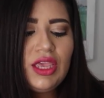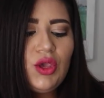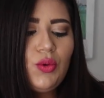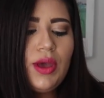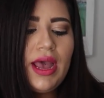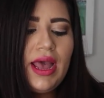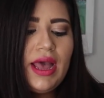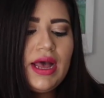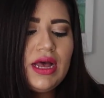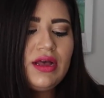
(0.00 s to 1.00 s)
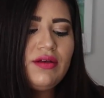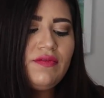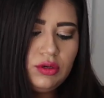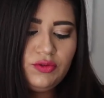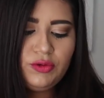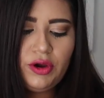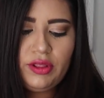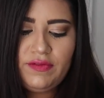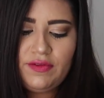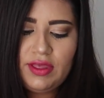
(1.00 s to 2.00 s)
You have, a little too
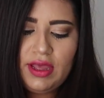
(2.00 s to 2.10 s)
early for